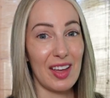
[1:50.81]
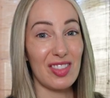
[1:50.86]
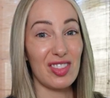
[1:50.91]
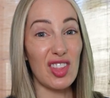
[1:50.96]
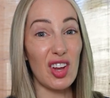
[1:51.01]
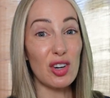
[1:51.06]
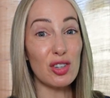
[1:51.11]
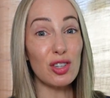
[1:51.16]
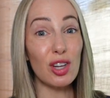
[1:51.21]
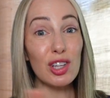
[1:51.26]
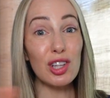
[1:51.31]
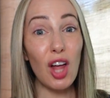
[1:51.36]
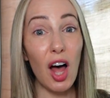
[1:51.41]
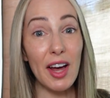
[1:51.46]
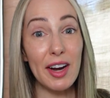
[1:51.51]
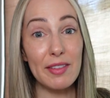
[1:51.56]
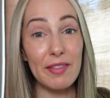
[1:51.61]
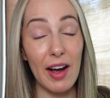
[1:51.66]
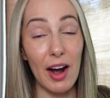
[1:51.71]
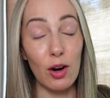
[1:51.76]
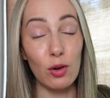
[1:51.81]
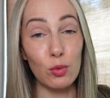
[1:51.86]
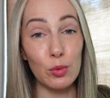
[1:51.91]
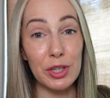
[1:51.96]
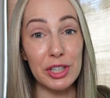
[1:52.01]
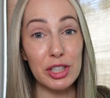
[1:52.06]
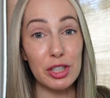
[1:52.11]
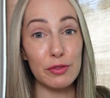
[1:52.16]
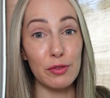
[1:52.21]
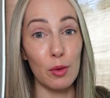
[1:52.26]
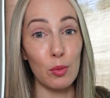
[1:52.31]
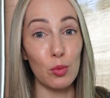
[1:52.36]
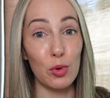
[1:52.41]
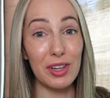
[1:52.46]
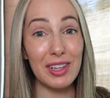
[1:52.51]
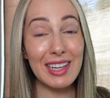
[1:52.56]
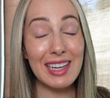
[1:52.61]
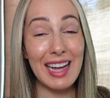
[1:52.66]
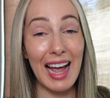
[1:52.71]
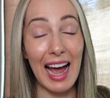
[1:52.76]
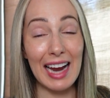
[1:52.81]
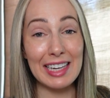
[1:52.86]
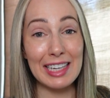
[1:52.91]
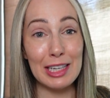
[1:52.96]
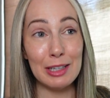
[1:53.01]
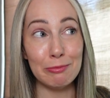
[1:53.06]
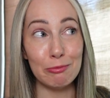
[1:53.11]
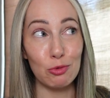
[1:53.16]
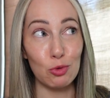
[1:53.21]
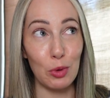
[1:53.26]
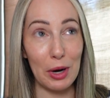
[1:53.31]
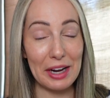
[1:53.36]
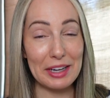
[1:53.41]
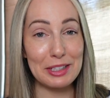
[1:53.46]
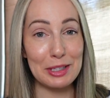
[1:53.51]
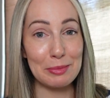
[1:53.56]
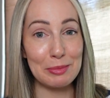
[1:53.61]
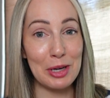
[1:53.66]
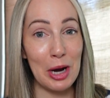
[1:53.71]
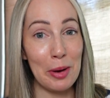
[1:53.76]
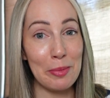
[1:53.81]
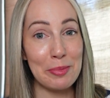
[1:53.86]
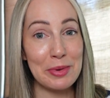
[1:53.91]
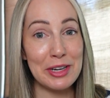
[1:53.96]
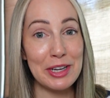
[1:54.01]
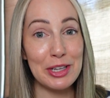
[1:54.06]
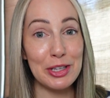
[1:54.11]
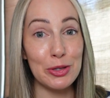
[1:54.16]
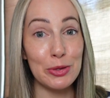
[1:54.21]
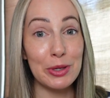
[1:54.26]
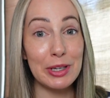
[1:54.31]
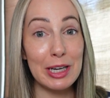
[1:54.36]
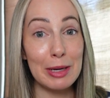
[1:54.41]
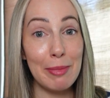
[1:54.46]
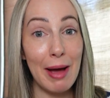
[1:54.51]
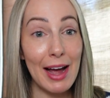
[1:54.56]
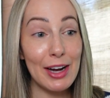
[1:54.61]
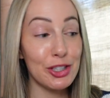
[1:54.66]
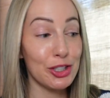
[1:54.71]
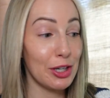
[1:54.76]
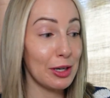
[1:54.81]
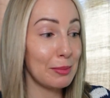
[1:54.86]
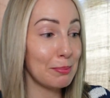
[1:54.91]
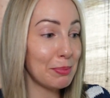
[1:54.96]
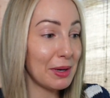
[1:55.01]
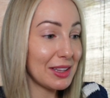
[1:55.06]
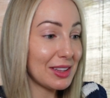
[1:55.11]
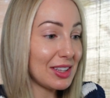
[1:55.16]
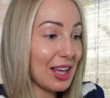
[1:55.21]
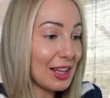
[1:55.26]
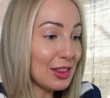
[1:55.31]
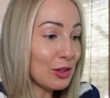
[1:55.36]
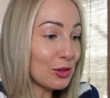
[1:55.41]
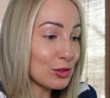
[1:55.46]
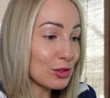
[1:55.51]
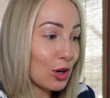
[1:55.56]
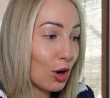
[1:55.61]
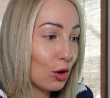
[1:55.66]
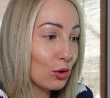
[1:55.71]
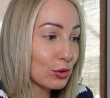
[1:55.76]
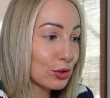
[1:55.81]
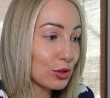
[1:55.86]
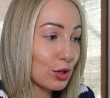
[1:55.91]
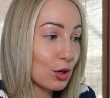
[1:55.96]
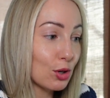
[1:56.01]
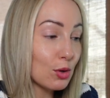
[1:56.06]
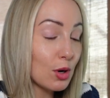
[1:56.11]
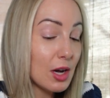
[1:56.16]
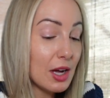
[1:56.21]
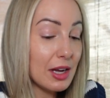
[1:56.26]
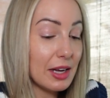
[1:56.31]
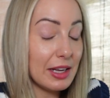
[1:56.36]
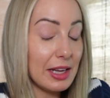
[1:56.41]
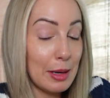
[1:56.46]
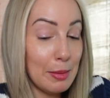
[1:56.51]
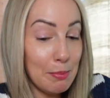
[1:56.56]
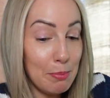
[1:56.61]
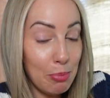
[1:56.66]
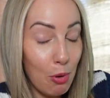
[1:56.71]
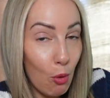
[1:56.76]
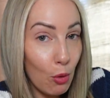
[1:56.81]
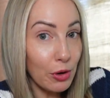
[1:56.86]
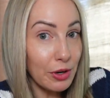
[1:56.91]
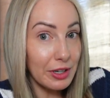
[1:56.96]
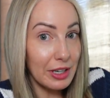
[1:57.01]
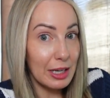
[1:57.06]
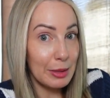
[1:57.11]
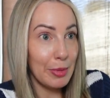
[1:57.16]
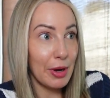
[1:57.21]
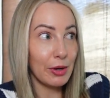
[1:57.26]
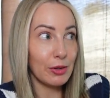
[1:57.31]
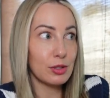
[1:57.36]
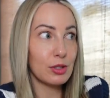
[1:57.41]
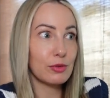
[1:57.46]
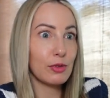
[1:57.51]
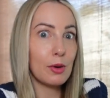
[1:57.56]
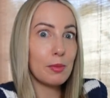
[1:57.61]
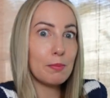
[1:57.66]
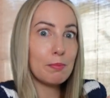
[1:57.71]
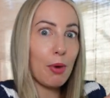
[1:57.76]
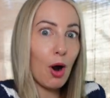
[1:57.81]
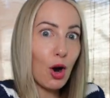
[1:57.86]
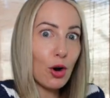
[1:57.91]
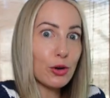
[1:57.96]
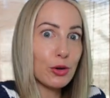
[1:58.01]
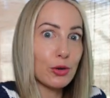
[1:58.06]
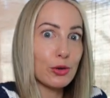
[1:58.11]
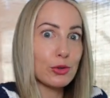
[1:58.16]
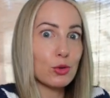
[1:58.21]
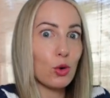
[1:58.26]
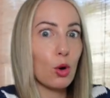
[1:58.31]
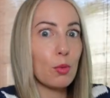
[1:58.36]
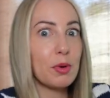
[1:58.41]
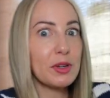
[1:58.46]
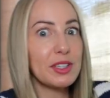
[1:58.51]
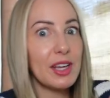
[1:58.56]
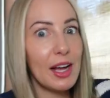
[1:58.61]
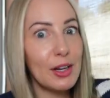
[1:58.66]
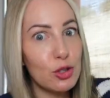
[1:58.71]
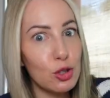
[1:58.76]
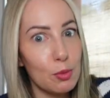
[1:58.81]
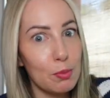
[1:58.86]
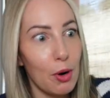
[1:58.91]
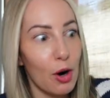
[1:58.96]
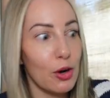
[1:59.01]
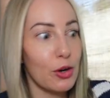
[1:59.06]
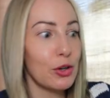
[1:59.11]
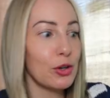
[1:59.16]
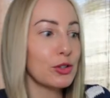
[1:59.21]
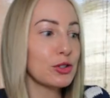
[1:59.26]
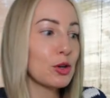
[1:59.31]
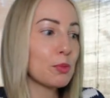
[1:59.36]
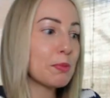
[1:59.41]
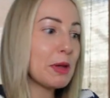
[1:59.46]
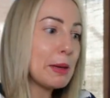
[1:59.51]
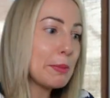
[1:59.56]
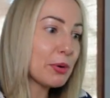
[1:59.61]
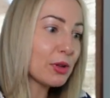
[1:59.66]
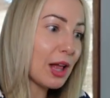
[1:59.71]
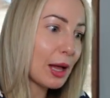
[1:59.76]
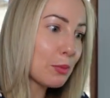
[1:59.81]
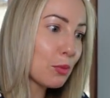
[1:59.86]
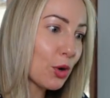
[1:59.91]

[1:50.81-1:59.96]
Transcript: There's a lot of outreach from really any random company you can imagine, but then there's also important emails from partners or potential partners or people I'm